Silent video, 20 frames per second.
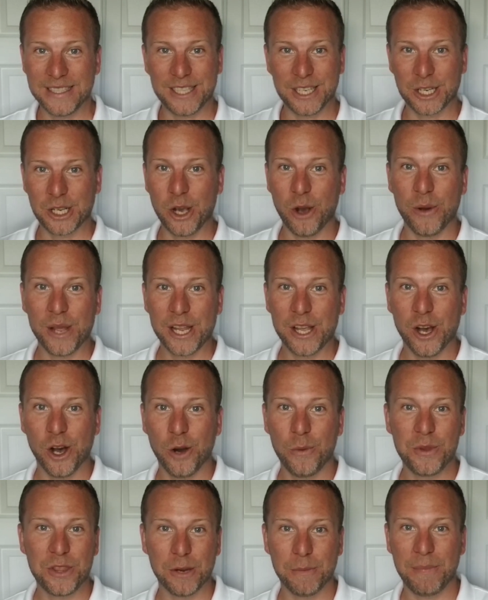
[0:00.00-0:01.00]
to going
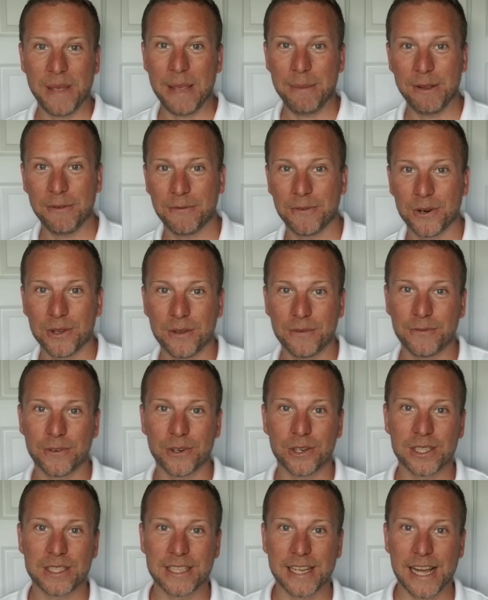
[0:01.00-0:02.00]
home with your baby for the
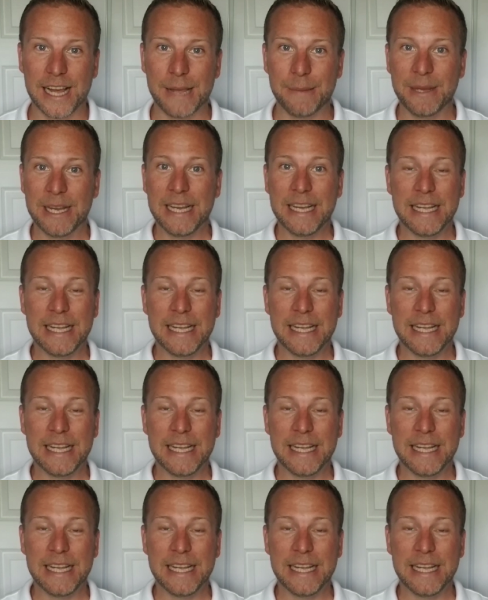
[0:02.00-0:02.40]
first time.